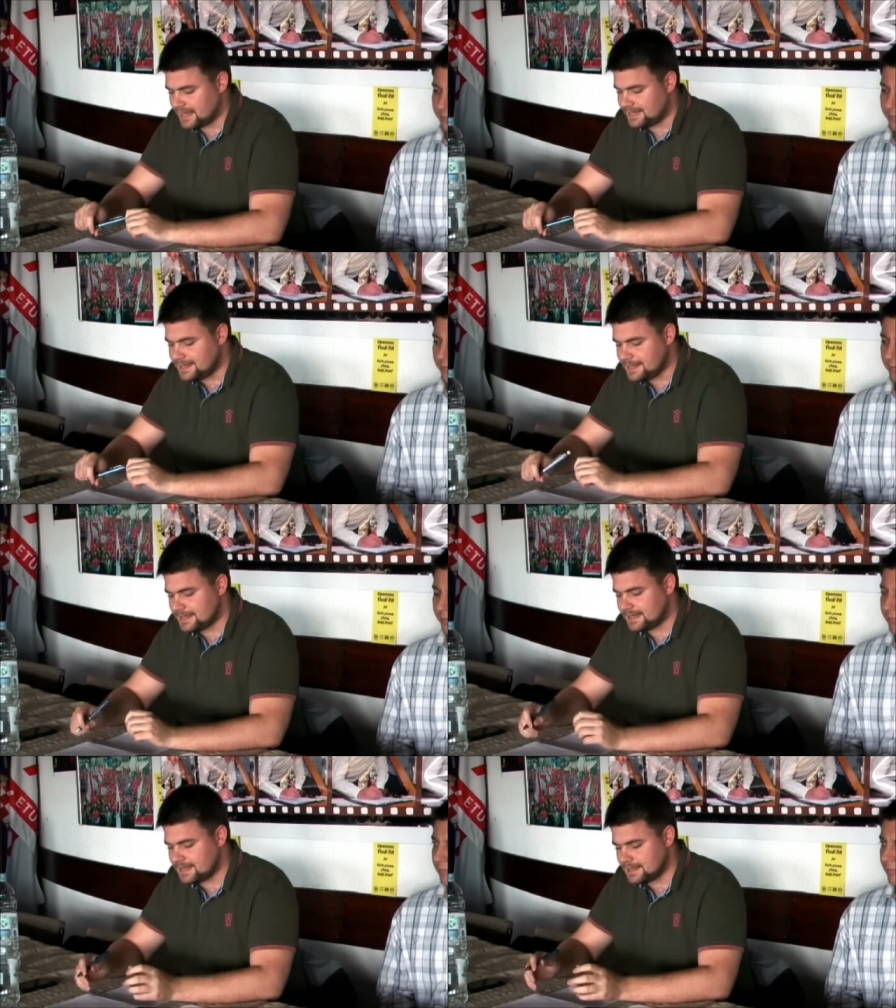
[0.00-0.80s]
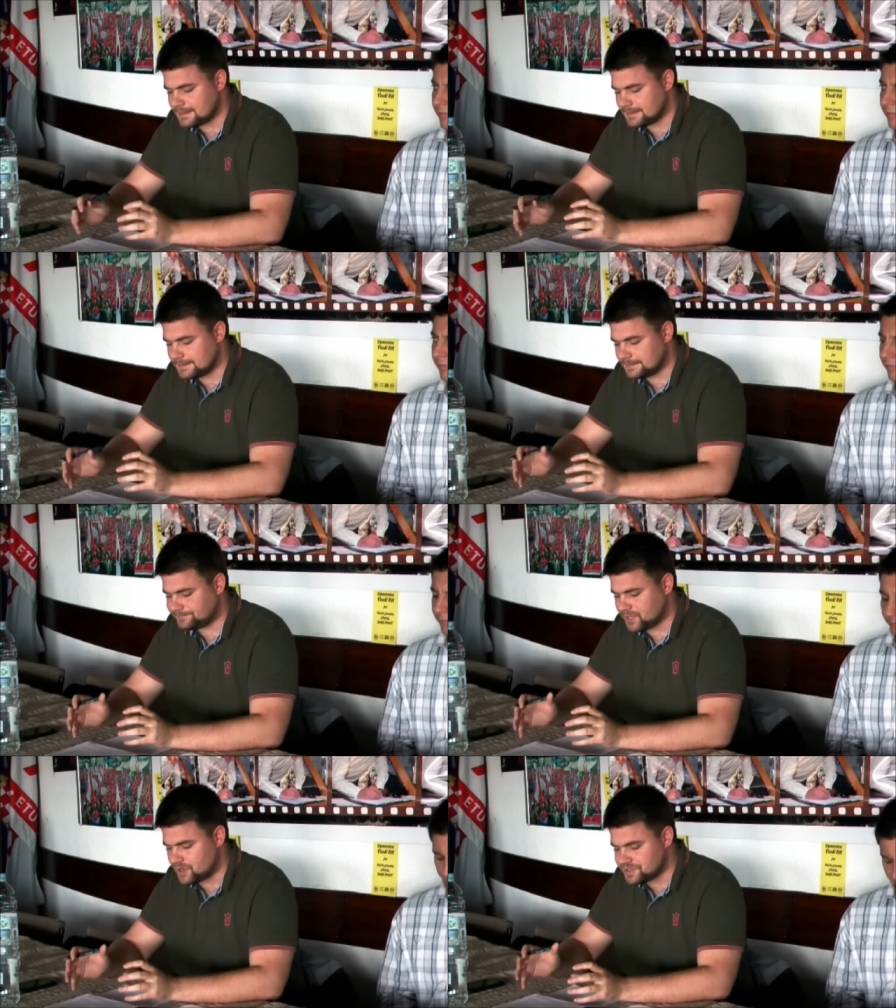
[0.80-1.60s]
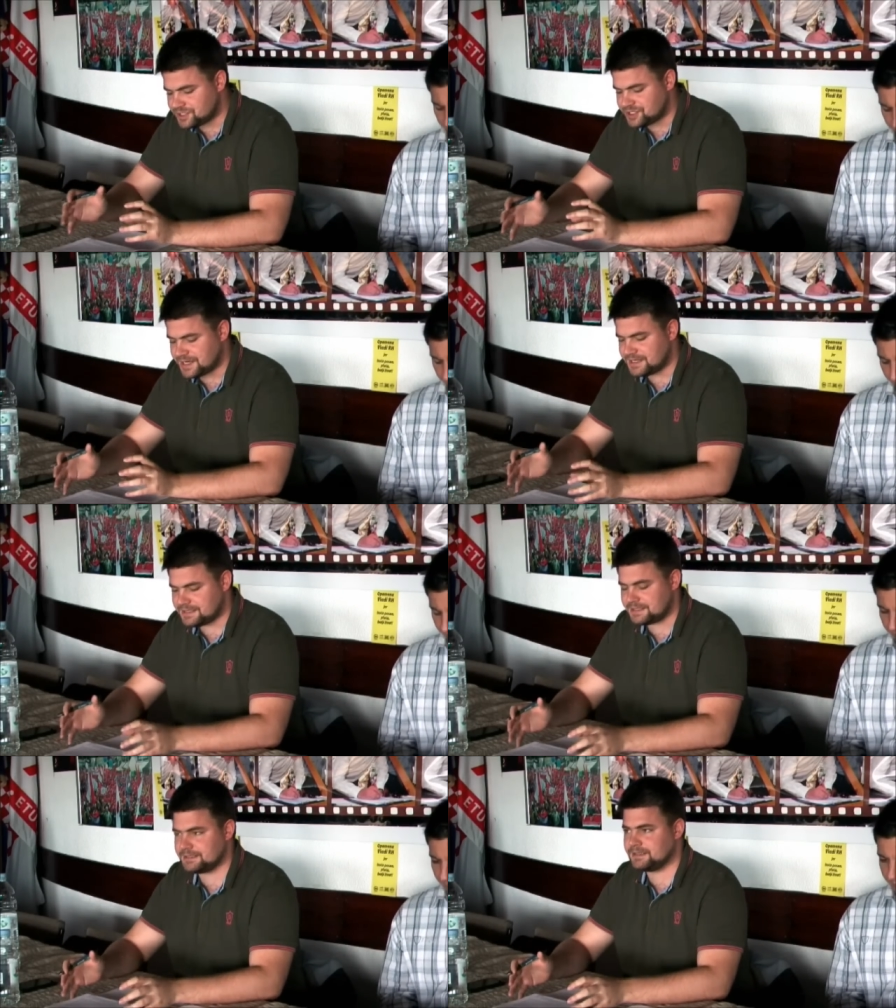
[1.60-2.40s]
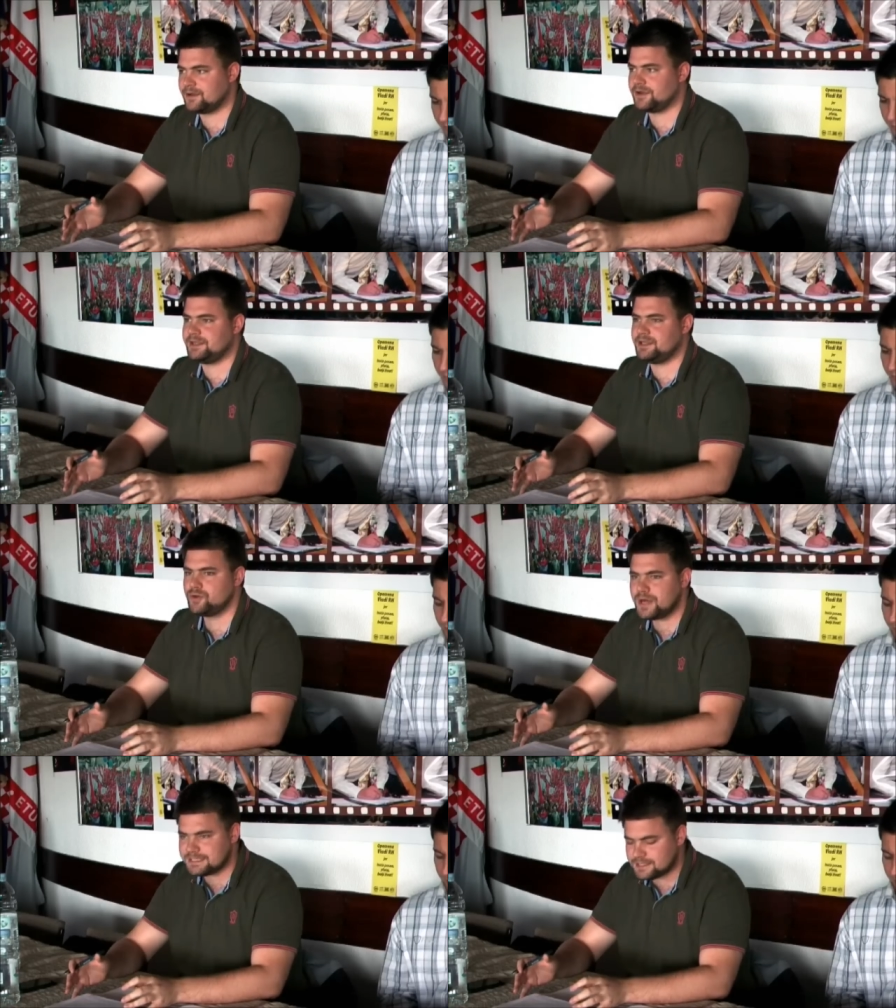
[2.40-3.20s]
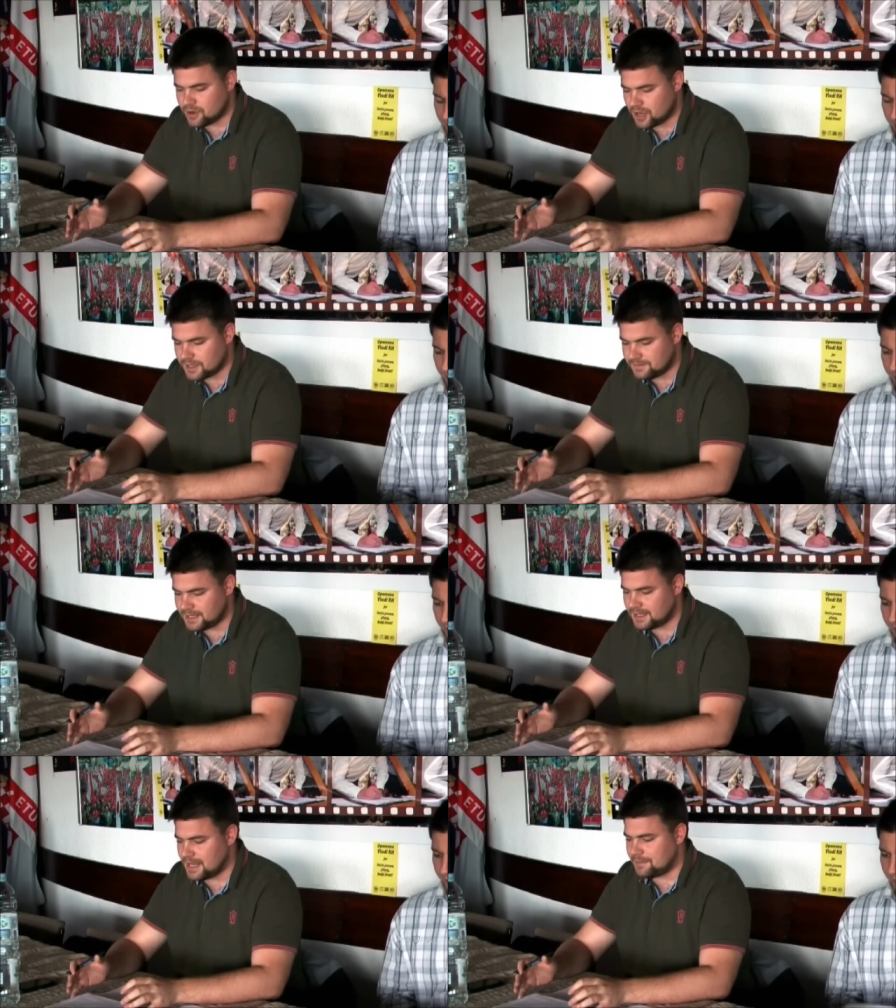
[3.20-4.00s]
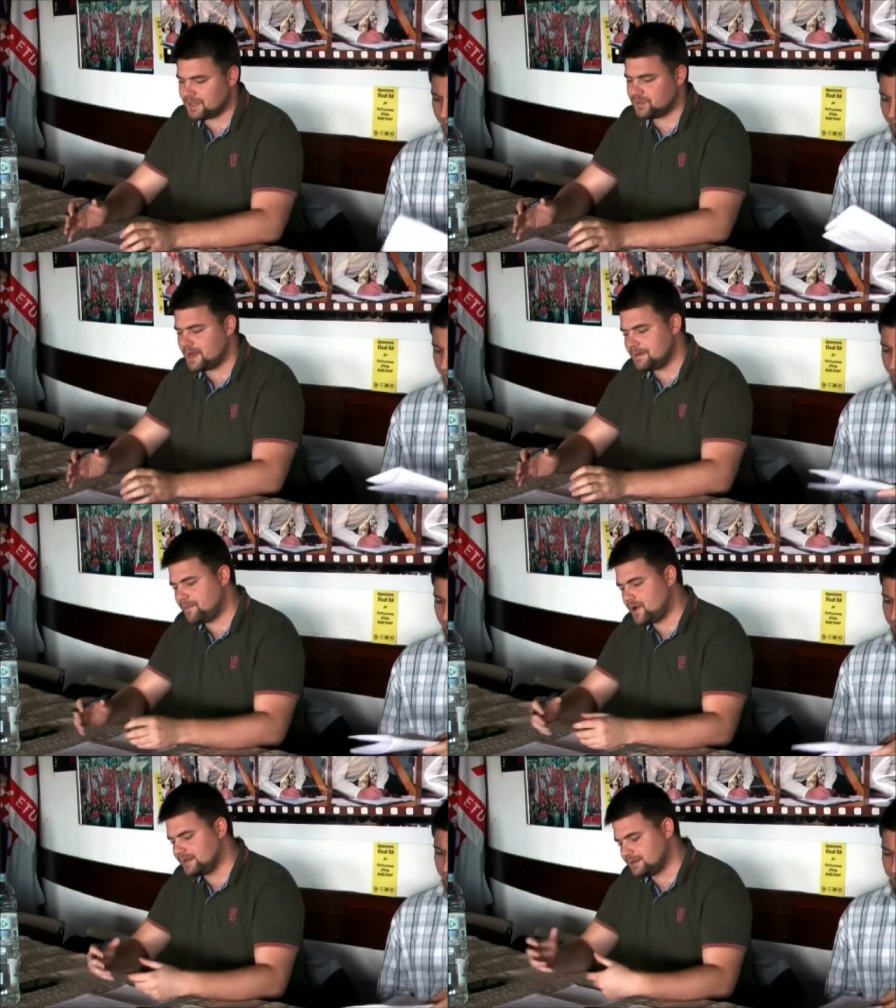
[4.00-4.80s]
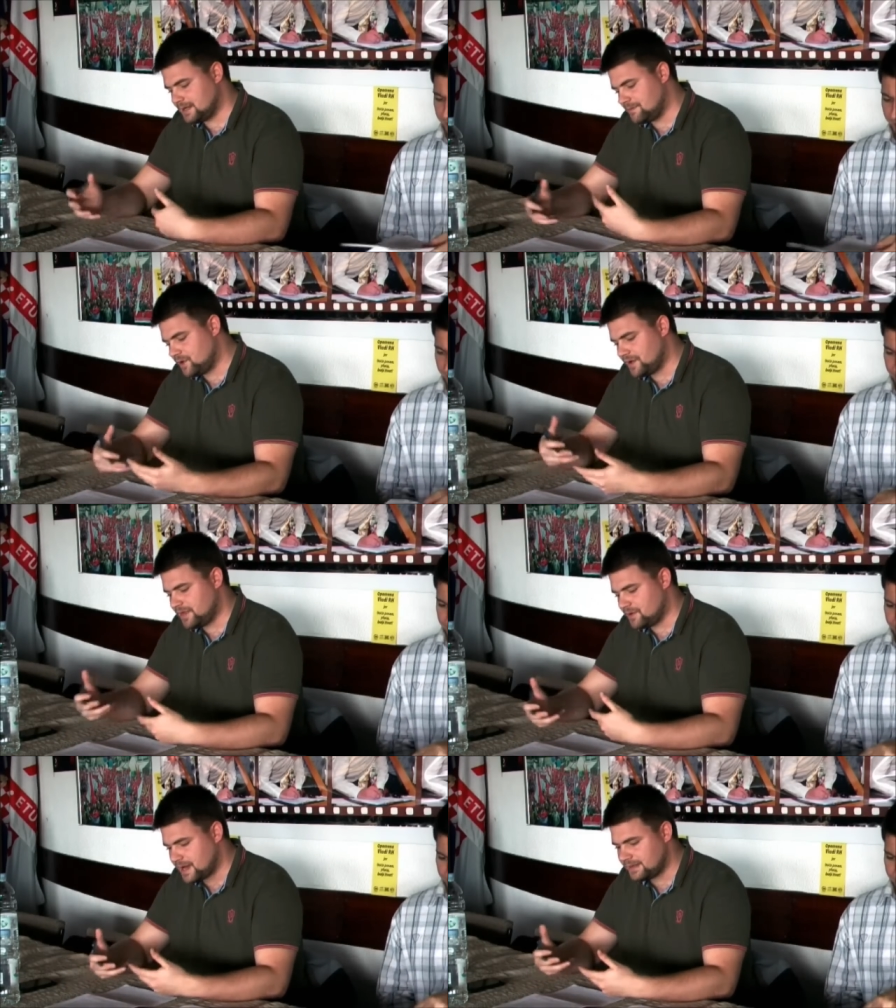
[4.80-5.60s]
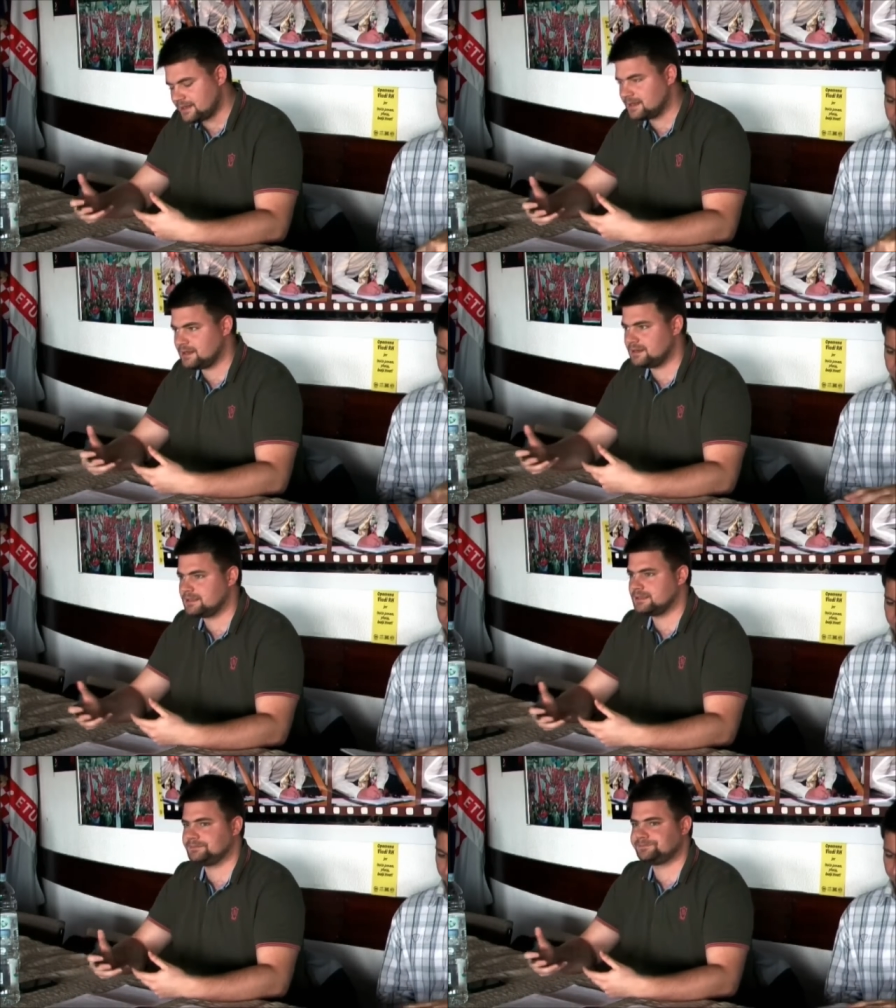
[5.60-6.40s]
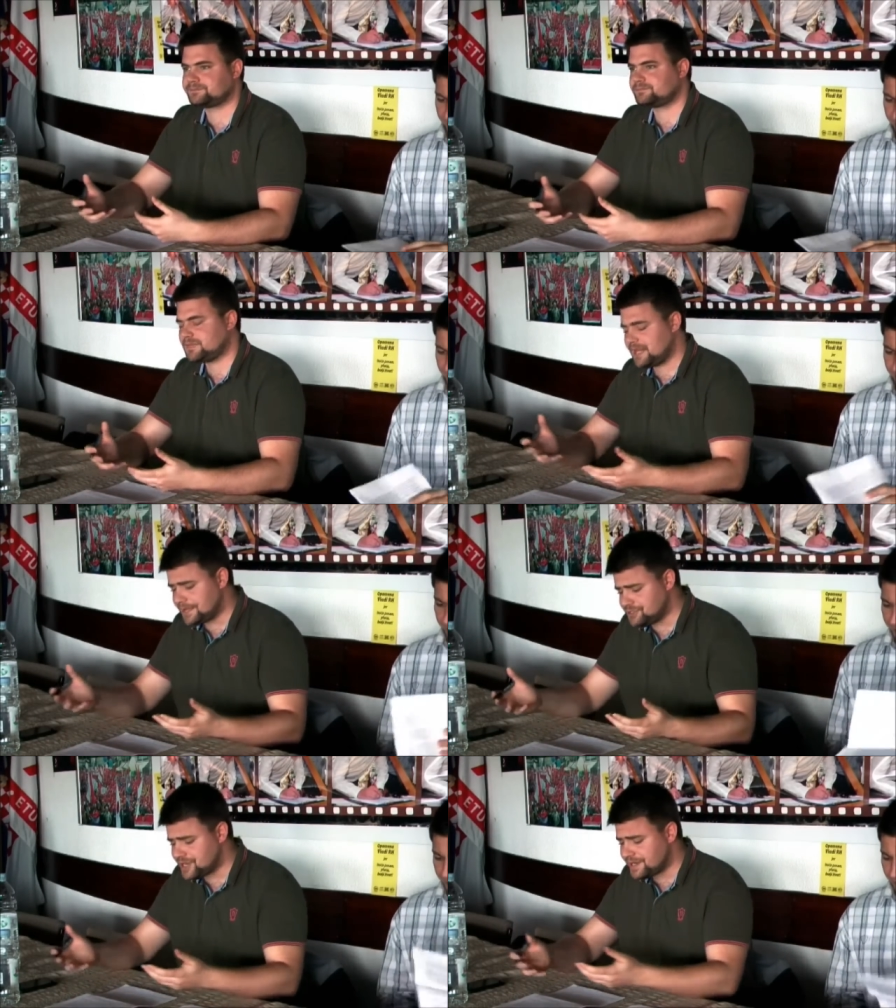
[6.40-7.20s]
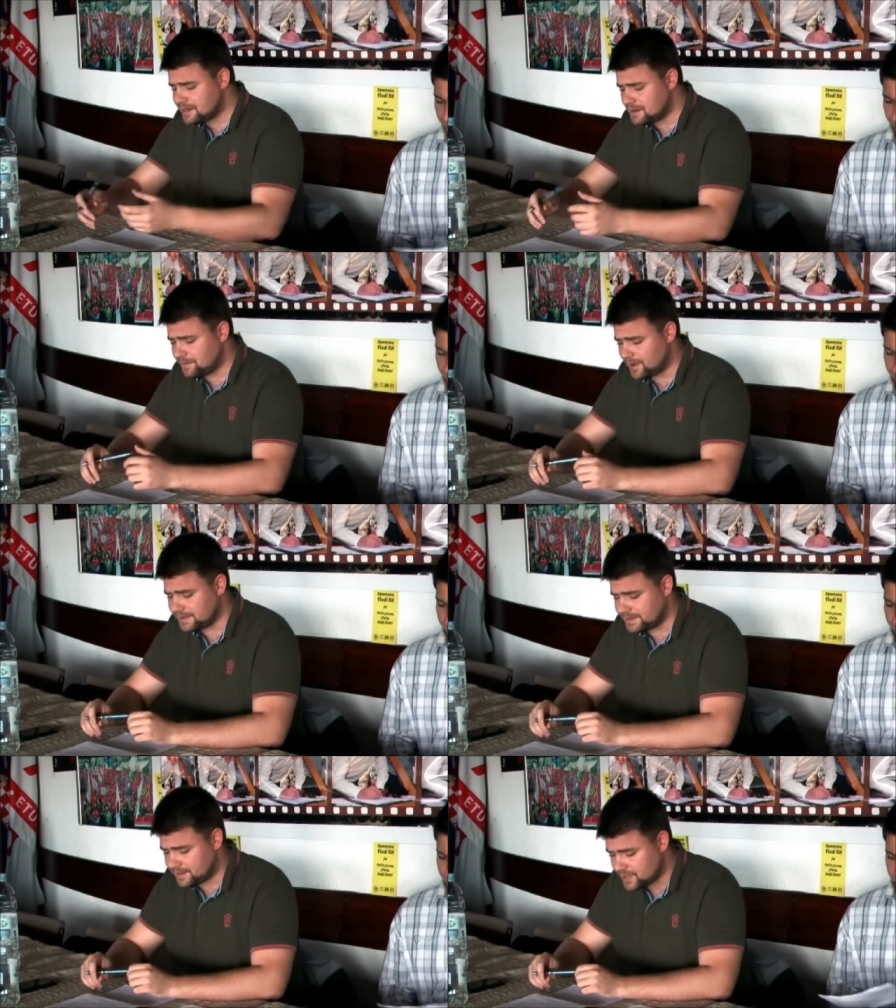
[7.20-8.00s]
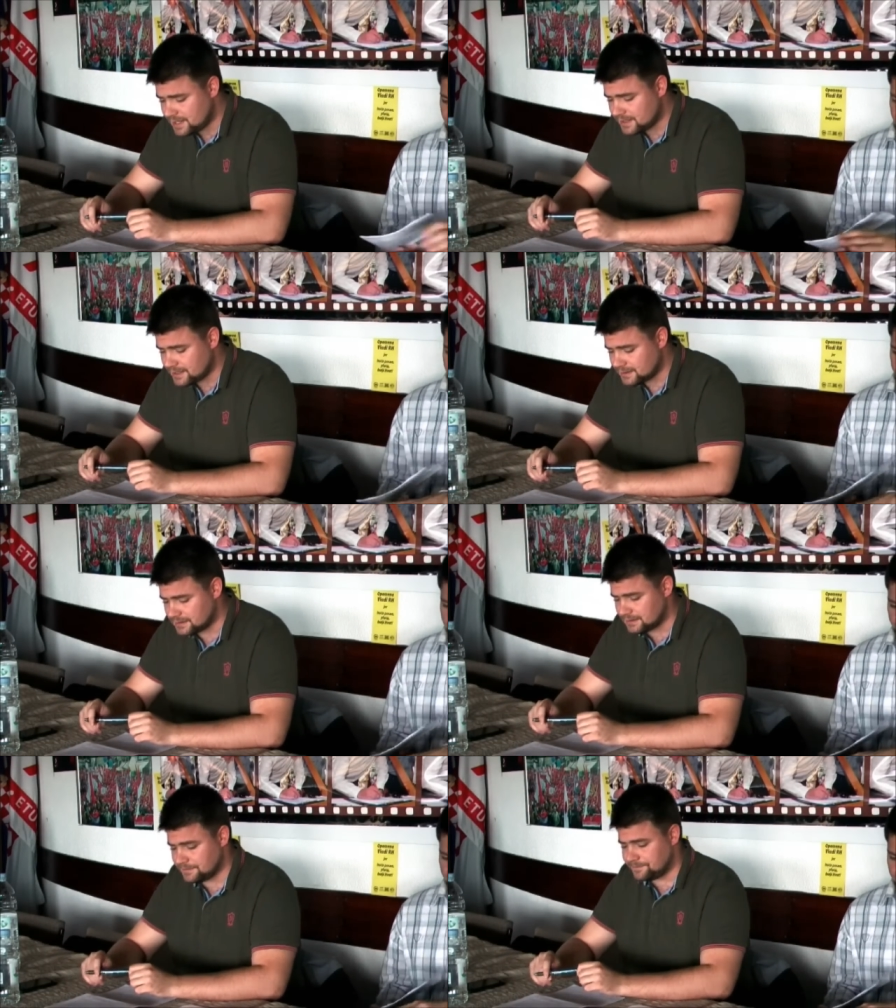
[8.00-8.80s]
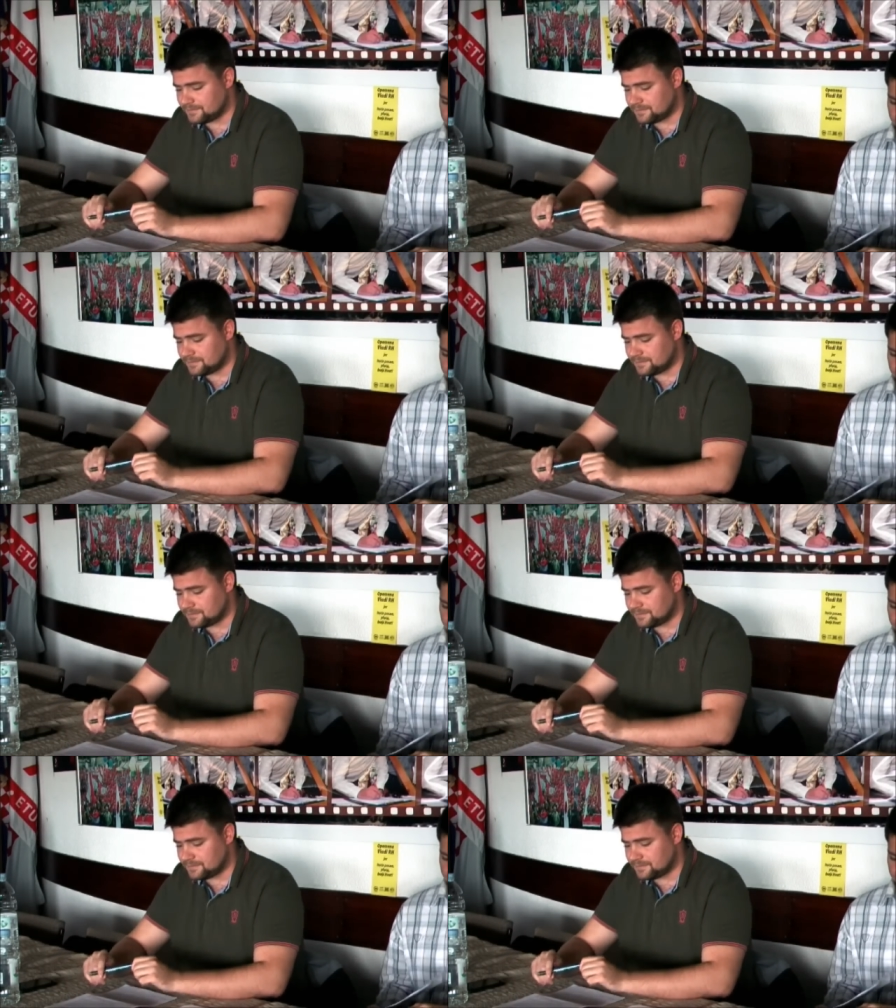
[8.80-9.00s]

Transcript: He, he um, concentrates on the US economy, but one point, a more theoretical um, general point I really um,